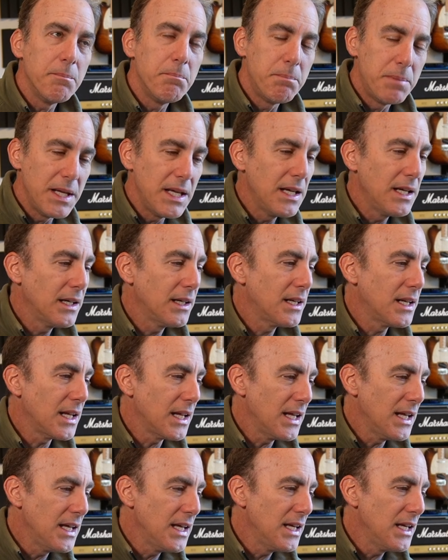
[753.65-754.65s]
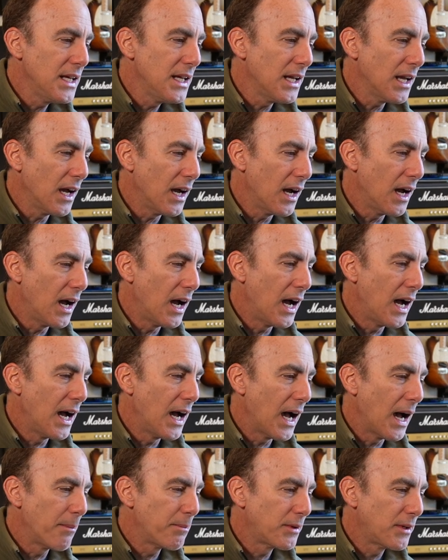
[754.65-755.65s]
B and E
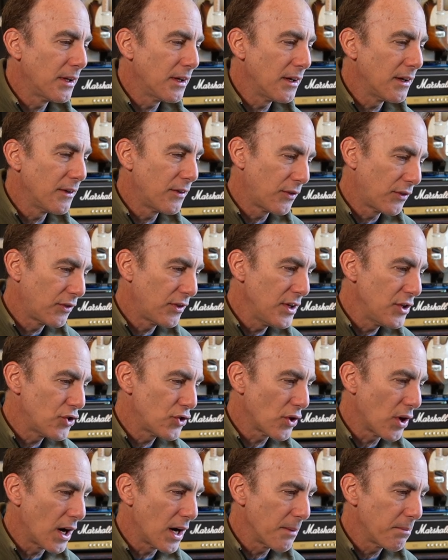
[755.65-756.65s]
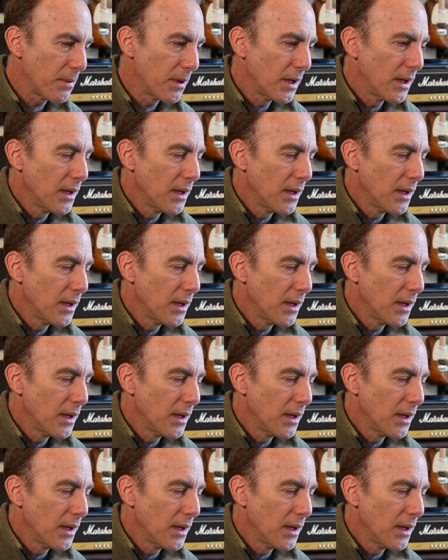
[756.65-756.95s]
up to C sharp,